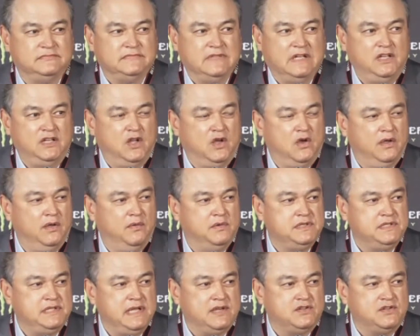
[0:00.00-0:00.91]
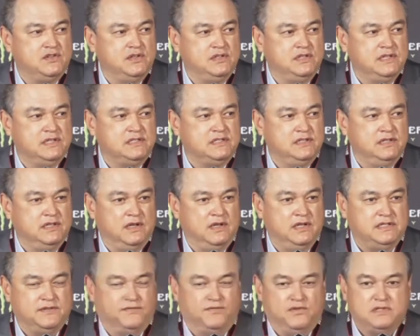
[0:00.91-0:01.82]
No, it was actually just, you know,
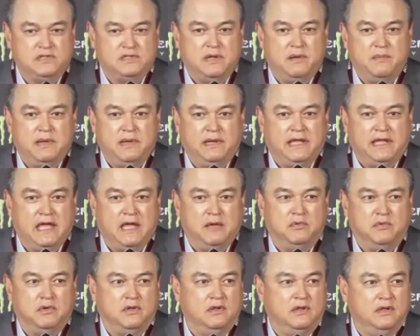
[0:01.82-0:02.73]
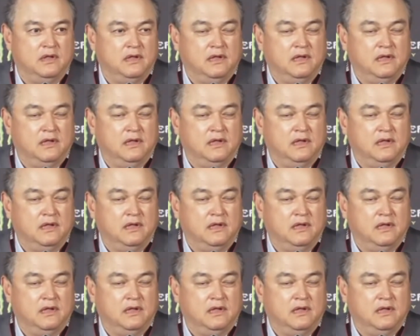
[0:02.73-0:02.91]
it's the first time I met Campbell.